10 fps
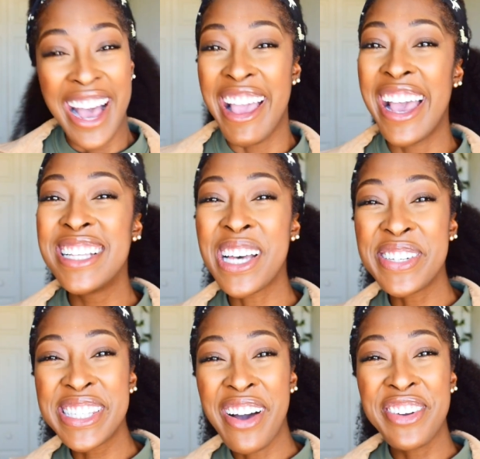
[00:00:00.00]
And I'll
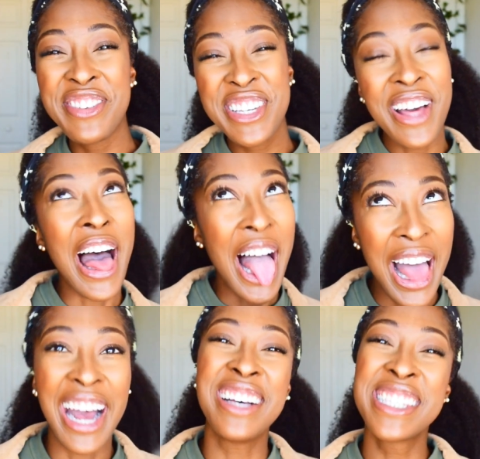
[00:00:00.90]
see all of you,
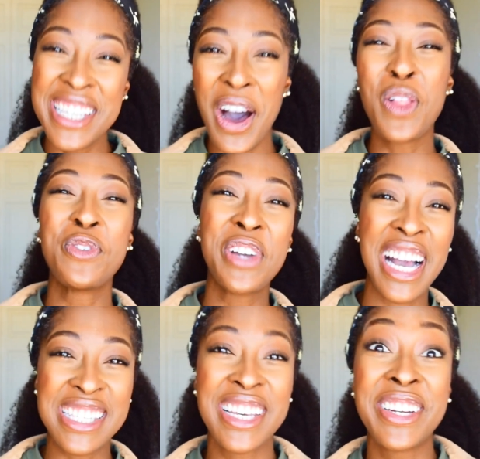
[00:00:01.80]
I'll see all of you
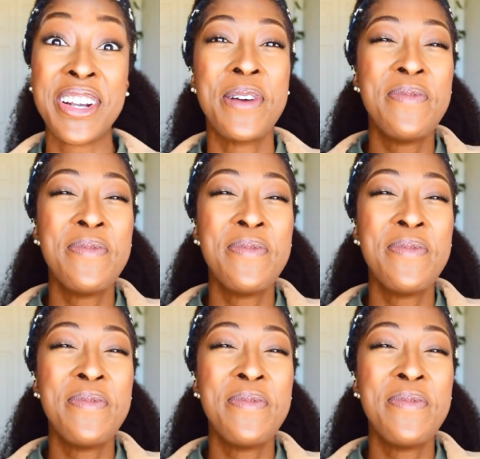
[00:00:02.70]
guys later.